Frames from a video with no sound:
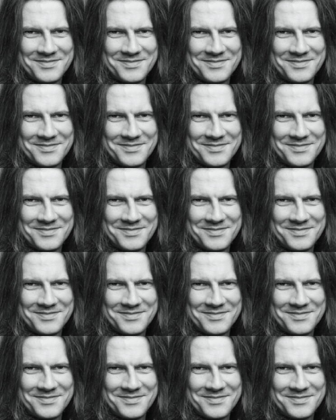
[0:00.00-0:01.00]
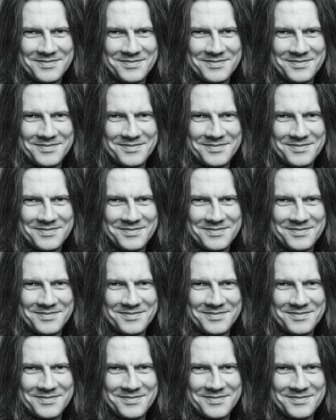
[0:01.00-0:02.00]

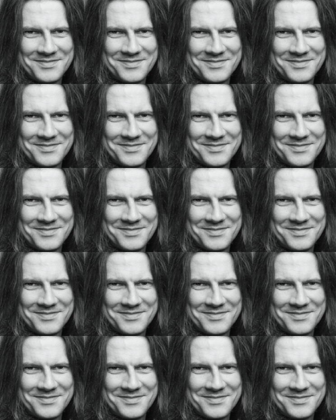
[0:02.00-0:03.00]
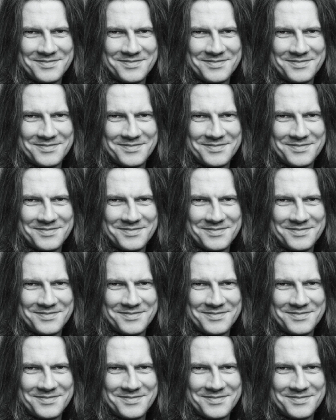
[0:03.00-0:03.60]
The face doesn't move, so there is nothing to read.